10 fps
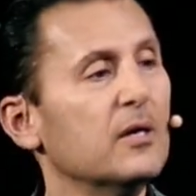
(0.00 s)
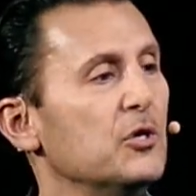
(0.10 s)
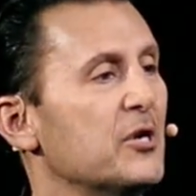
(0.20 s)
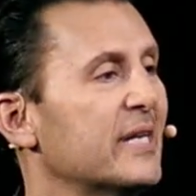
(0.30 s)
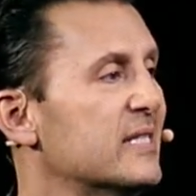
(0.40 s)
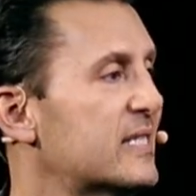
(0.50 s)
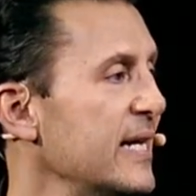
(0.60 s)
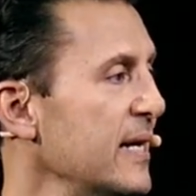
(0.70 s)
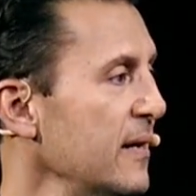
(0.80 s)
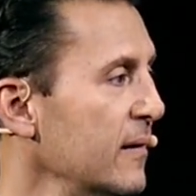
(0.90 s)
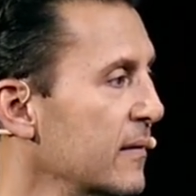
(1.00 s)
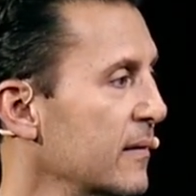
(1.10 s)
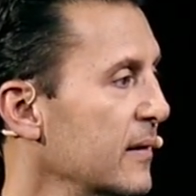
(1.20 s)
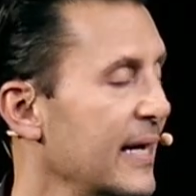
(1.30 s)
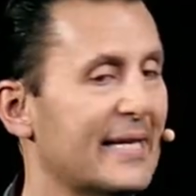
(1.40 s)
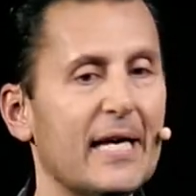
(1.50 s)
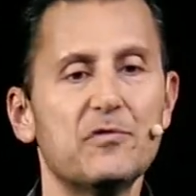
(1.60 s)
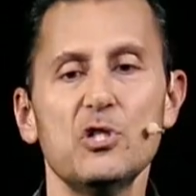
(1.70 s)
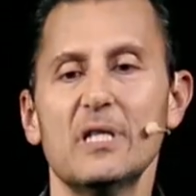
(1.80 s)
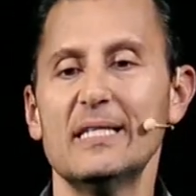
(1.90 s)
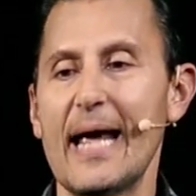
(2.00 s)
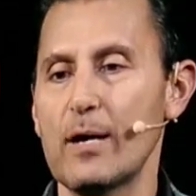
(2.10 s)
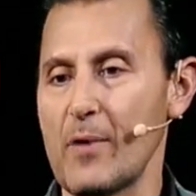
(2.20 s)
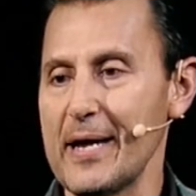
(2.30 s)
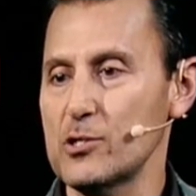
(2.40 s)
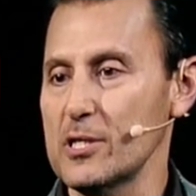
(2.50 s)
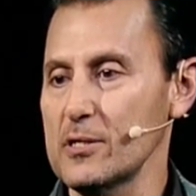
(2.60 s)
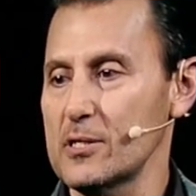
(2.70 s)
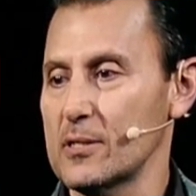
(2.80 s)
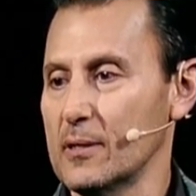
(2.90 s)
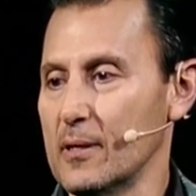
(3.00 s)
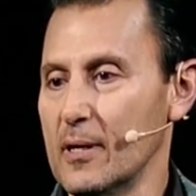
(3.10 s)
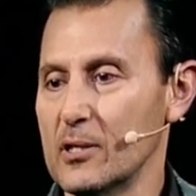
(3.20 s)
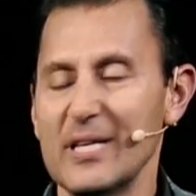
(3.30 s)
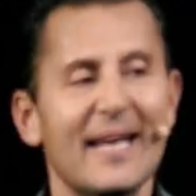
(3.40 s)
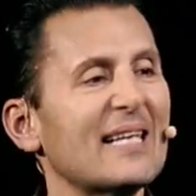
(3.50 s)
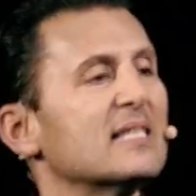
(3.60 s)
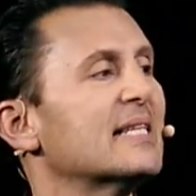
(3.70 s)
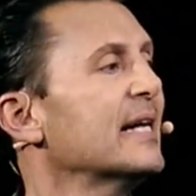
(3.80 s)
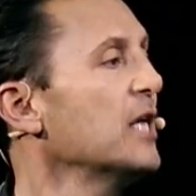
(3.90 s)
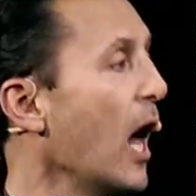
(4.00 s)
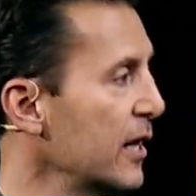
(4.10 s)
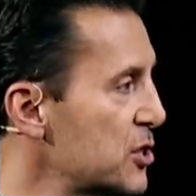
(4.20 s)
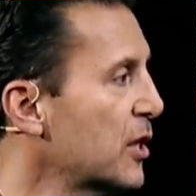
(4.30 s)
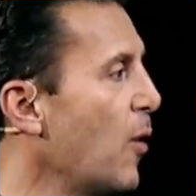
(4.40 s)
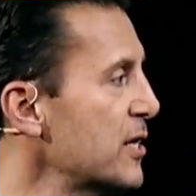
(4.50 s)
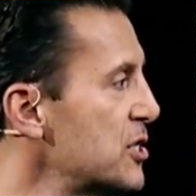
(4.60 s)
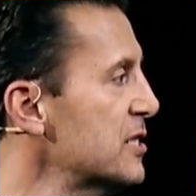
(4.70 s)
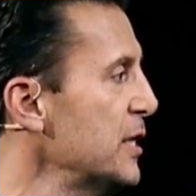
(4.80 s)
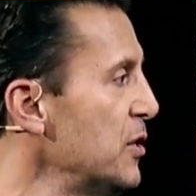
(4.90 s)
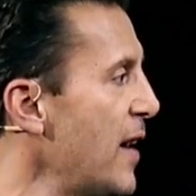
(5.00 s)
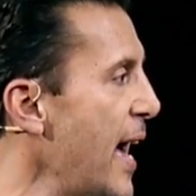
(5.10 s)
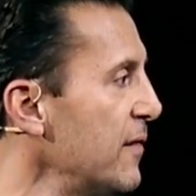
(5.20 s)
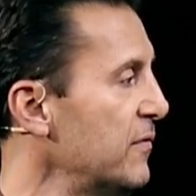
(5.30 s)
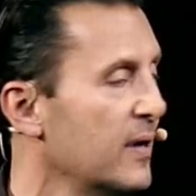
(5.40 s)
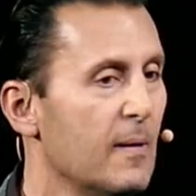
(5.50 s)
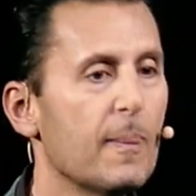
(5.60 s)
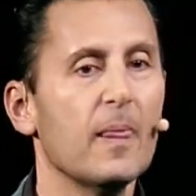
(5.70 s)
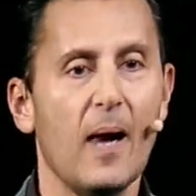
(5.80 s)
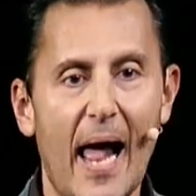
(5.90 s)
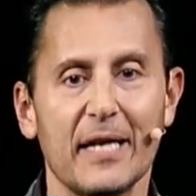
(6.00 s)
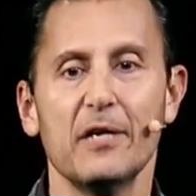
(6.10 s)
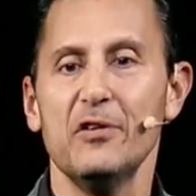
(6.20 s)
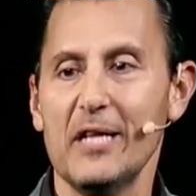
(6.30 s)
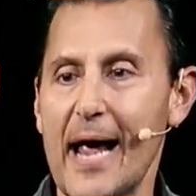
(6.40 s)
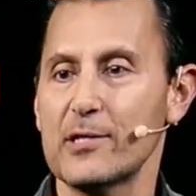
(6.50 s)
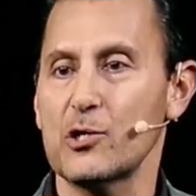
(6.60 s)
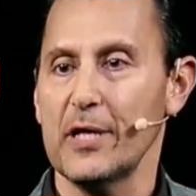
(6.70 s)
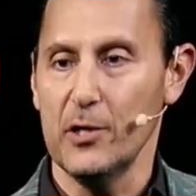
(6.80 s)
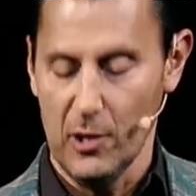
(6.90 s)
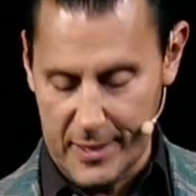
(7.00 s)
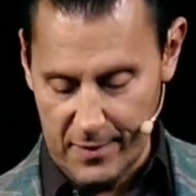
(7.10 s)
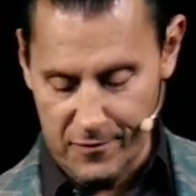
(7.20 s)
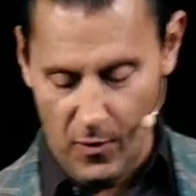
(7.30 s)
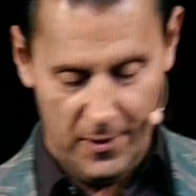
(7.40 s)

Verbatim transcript: You can see it gives you the date ranges to, in essence, acknowledge the questions that you have and give you the answers that you're looking for.